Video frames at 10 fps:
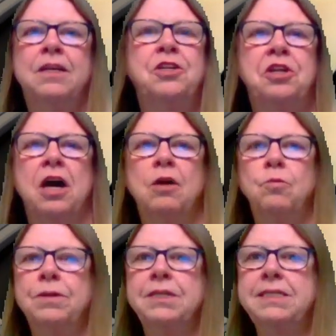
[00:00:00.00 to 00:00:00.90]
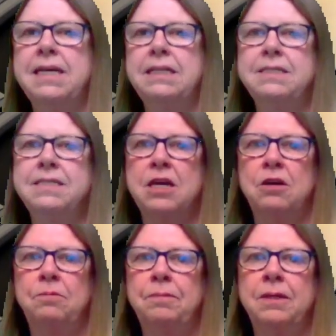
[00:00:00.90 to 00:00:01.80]
Not with a
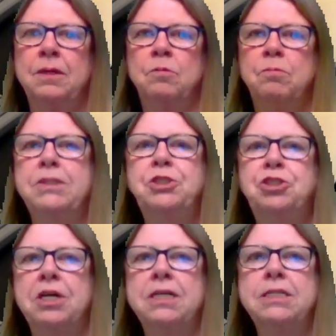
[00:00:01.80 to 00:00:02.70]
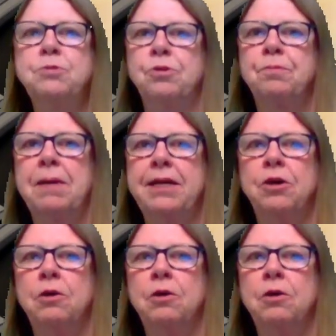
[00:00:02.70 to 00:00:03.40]
telescope, but just with my